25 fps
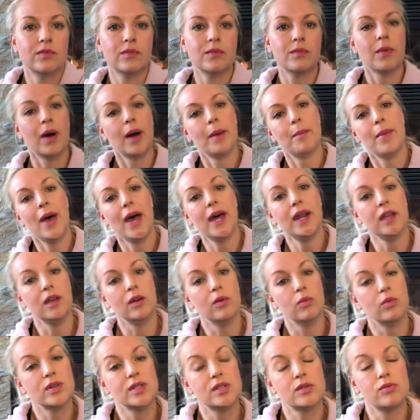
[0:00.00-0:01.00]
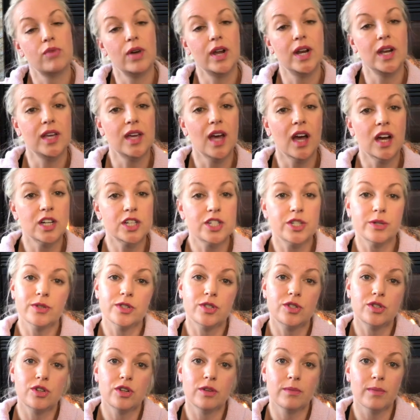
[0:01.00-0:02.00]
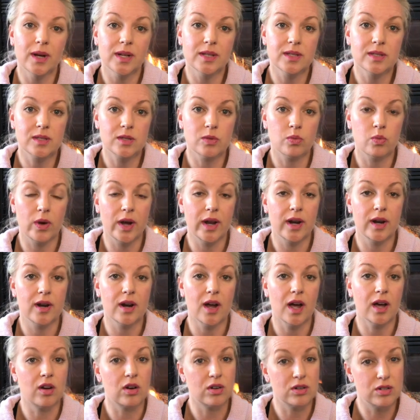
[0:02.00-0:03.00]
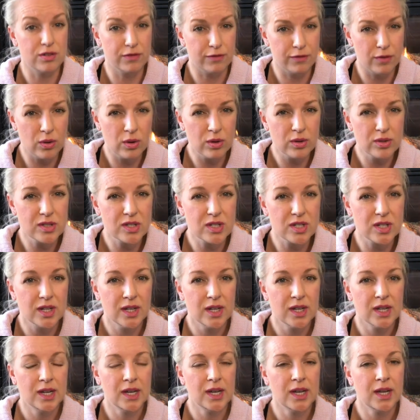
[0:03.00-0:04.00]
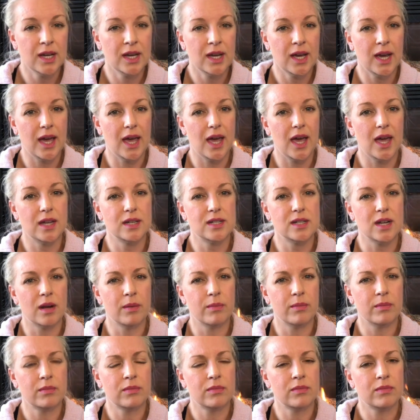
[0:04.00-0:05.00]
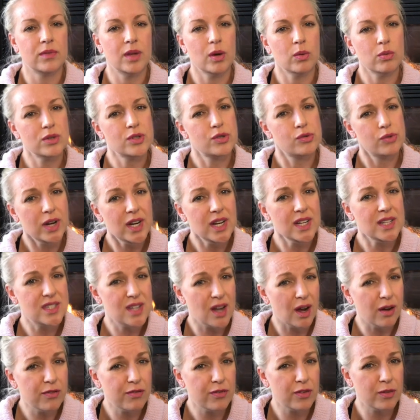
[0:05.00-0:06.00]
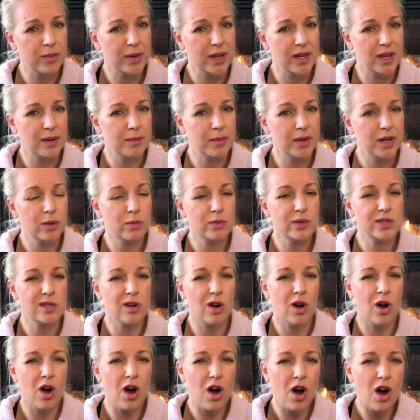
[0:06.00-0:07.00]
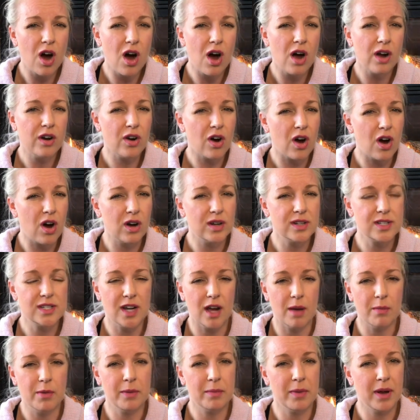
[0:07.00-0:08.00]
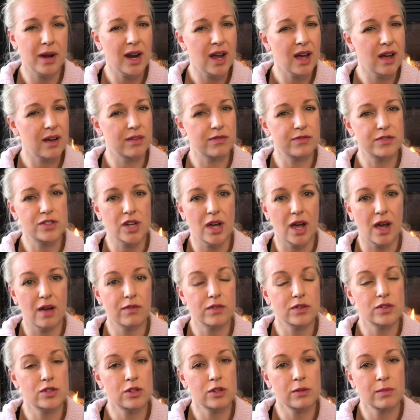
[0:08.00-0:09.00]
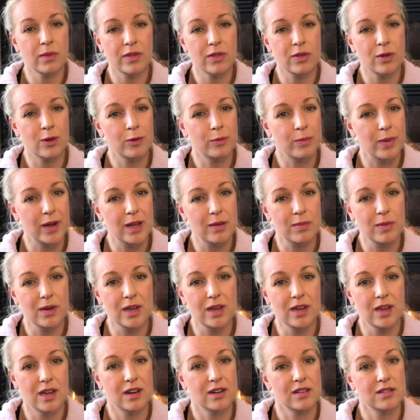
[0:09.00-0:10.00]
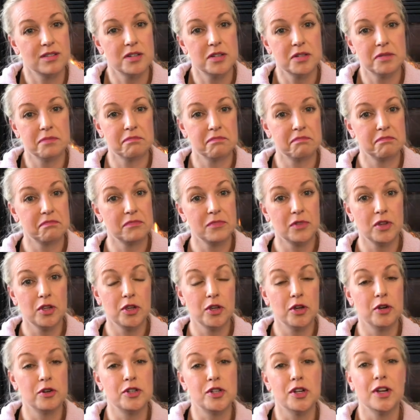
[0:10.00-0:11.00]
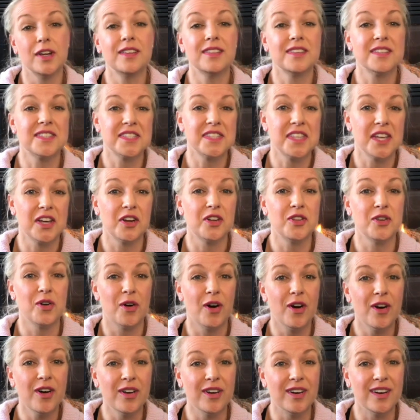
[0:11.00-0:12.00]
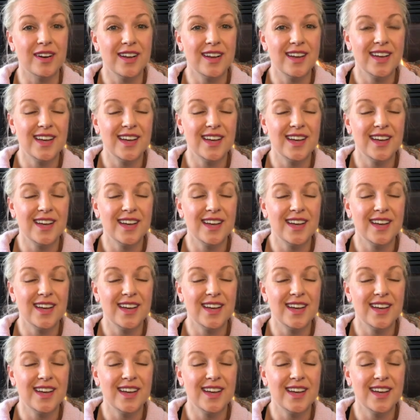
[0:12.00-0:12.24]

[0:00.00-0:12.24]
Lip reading: my Maddie was really young. She was 2 months when I got divorced. And that was really tough for me. I mean, it was a hard, hard time in my life to have a 2-month-old baby and you're doing this thing on your own.